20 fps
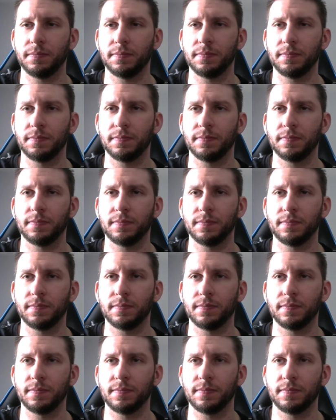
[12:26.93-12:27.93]

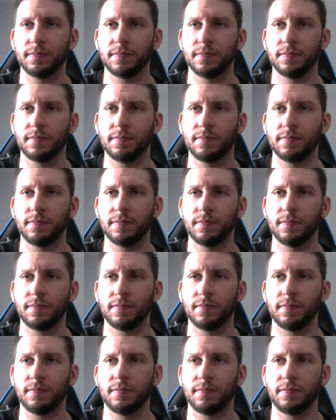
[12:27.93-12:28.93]

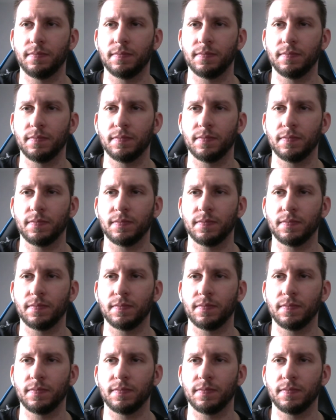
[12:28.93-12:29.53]
Nothing is said.